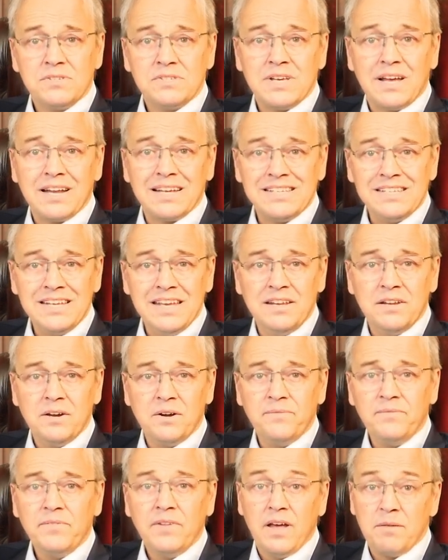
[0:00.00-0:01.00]

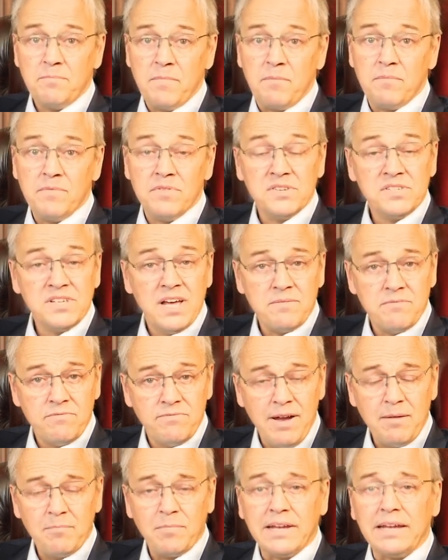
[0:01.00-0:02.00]
Saracino, a member of the same
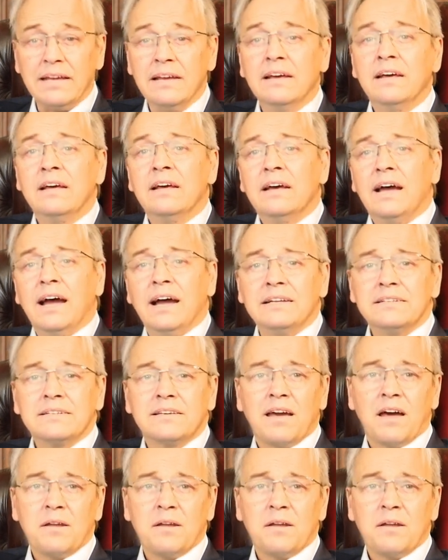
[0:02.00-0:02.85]
family, and